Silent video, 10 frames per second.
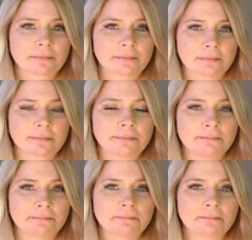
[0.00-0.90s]

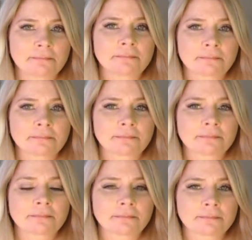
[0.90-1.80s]

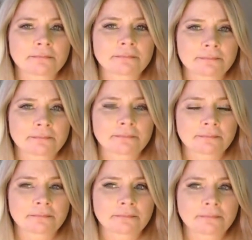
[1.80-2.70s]

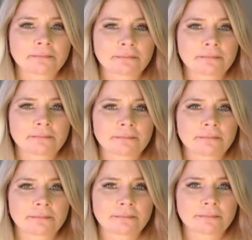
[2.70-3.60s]

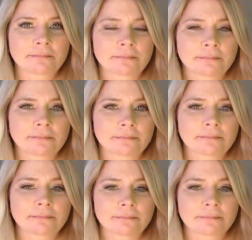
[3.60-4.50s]

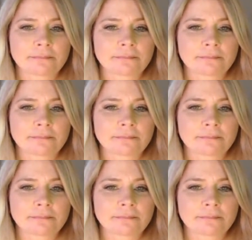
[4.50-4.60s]
[no speech]